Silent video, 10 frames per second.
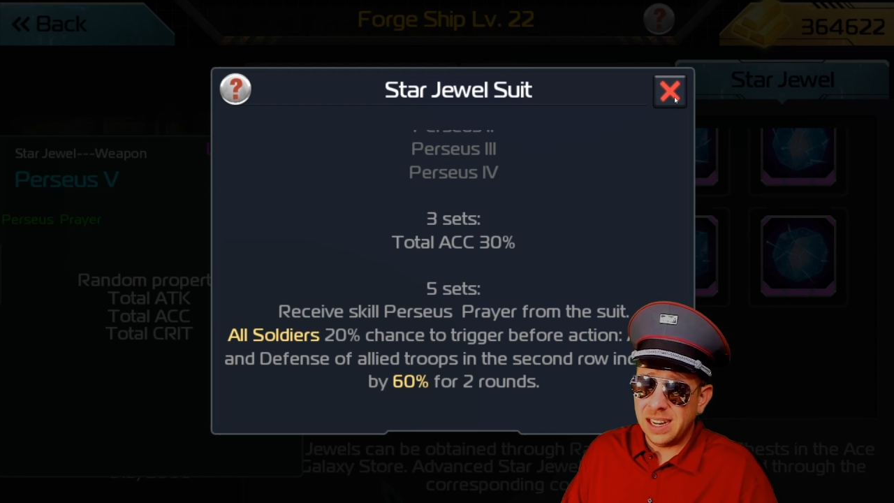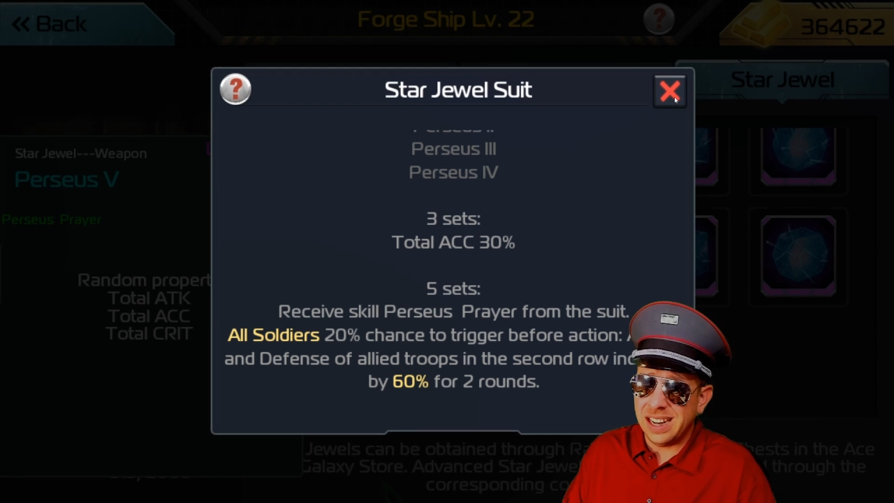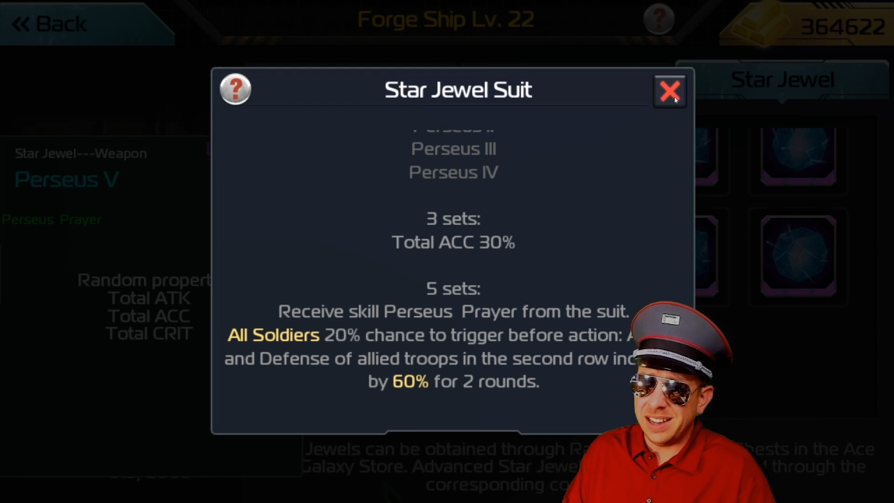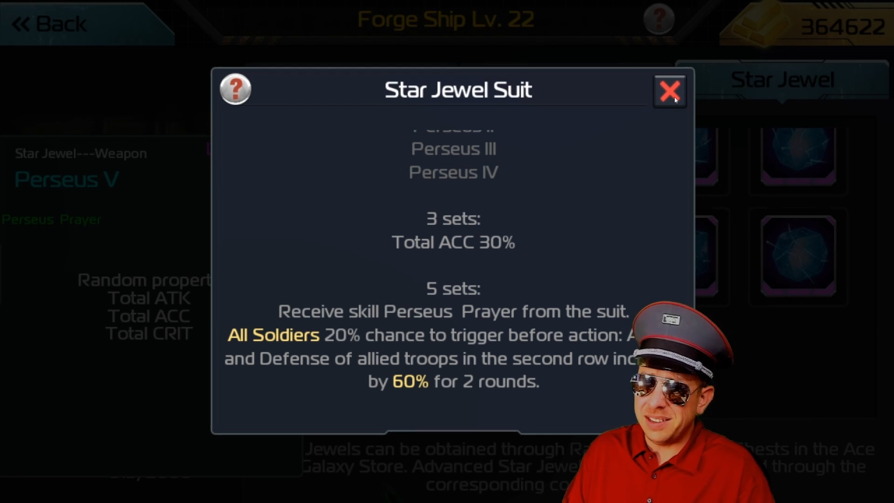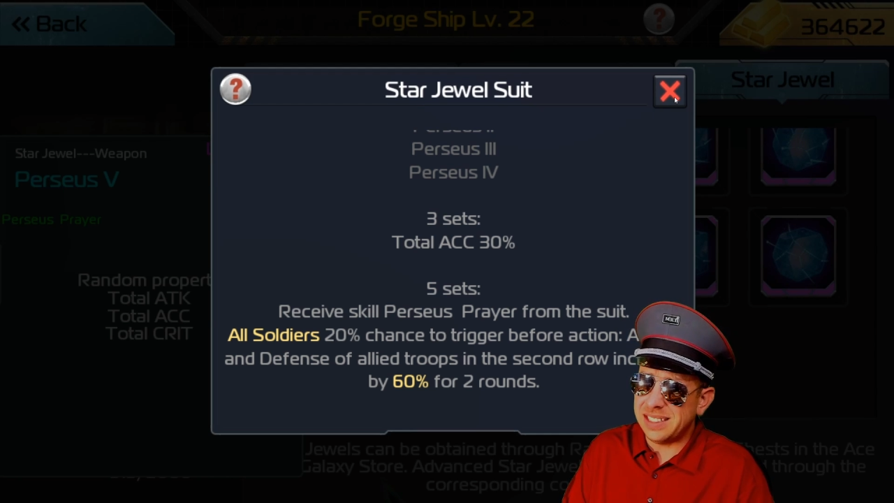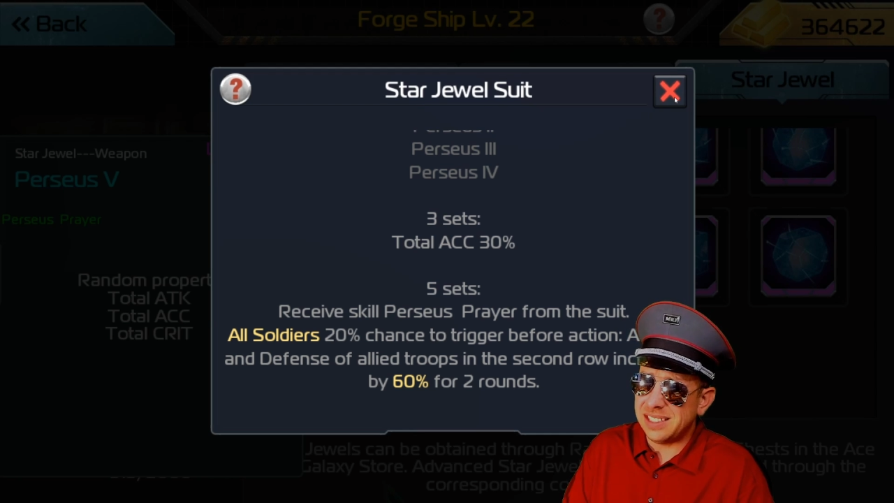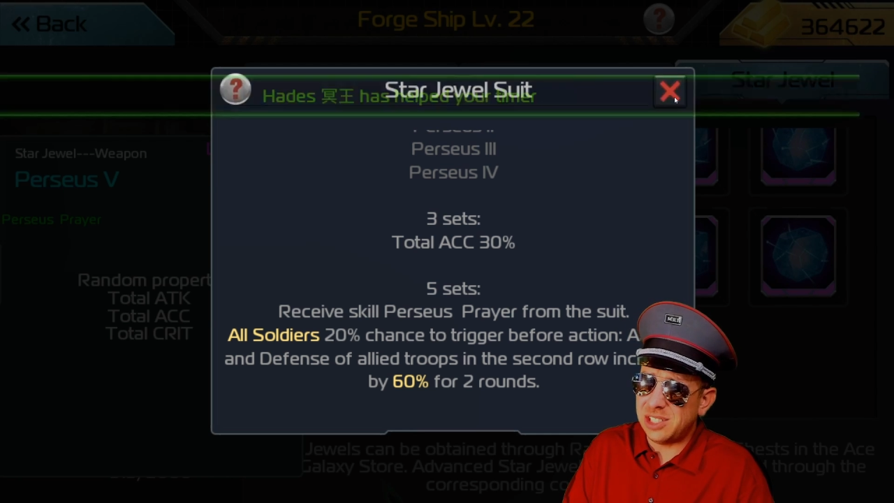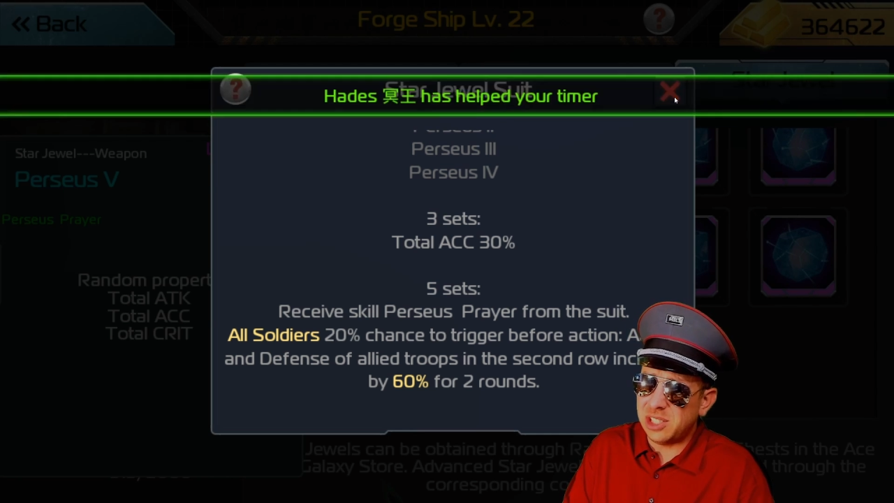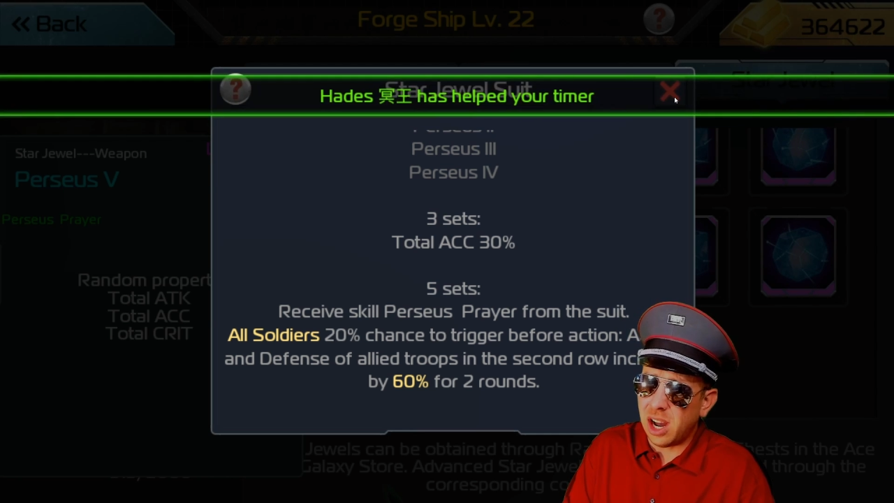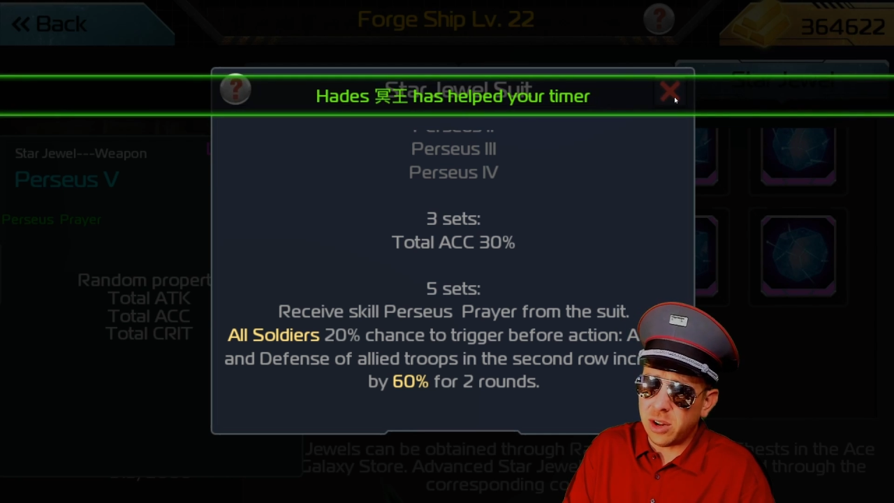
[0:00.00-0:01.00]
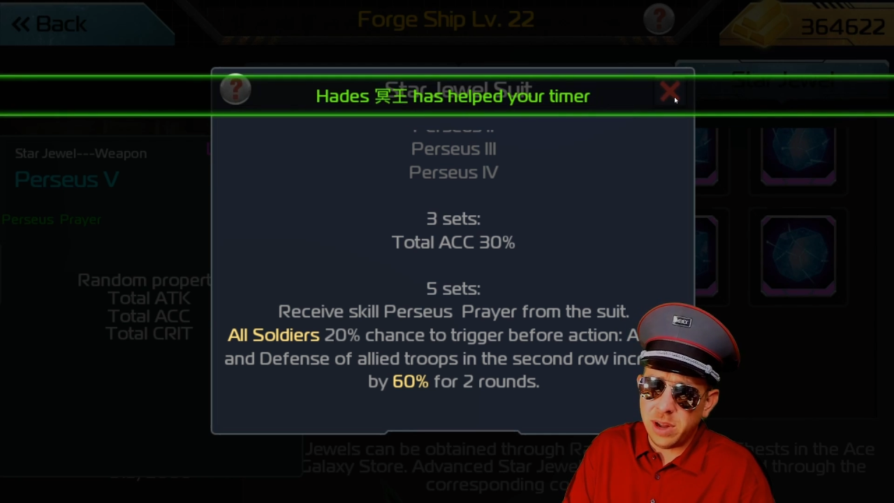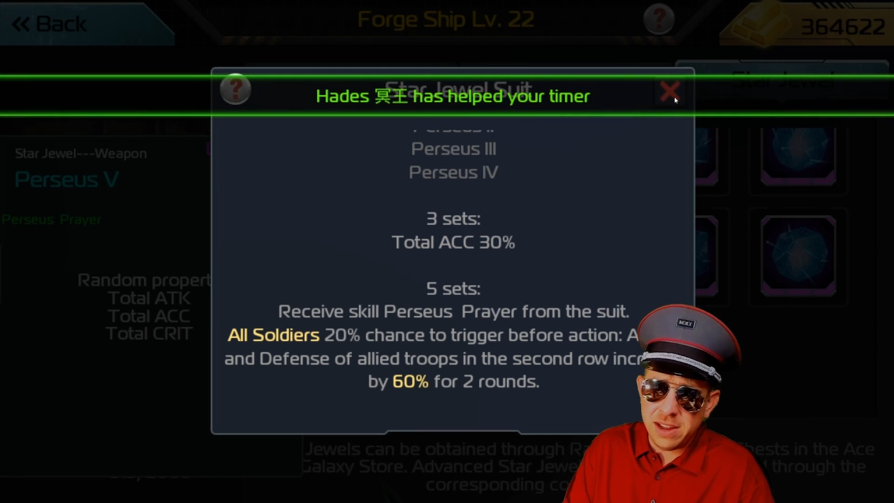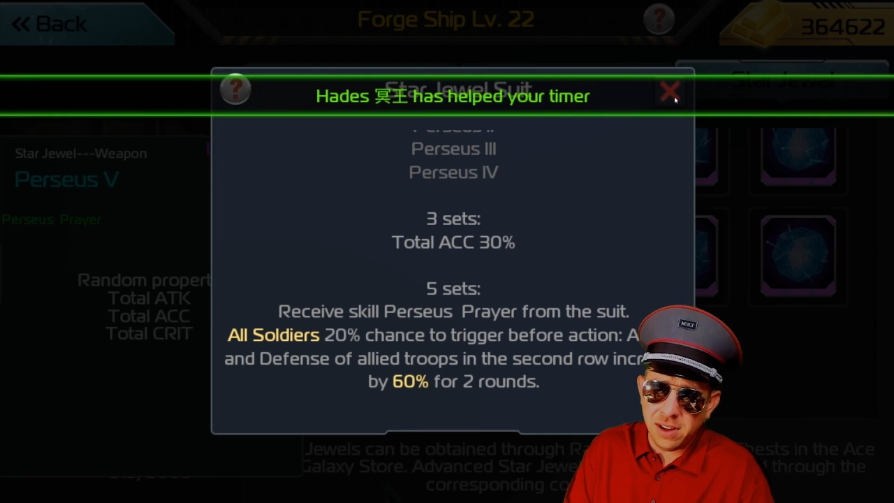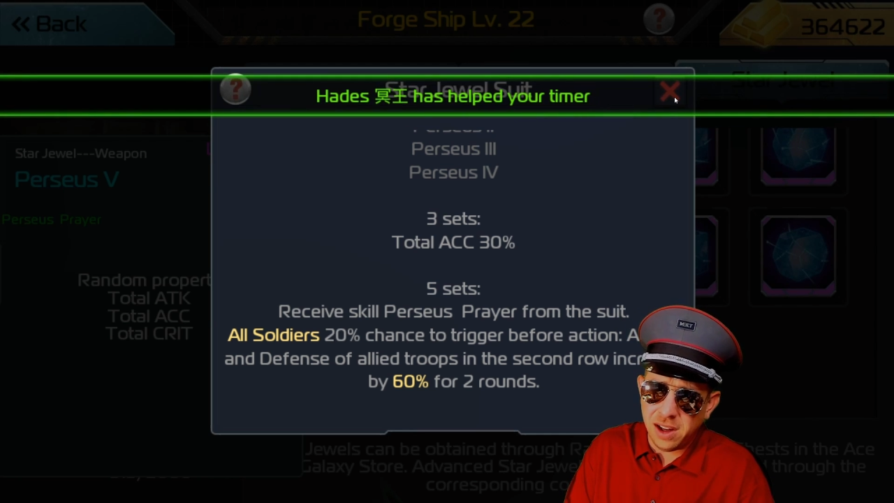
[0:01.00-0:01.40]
Shockwave